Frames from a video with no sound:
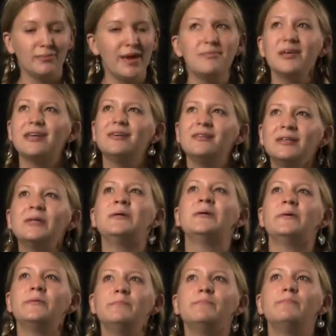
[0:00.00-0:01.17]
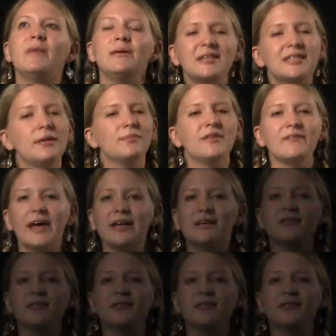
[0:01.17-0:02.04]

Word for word: Maybe Maybe something like,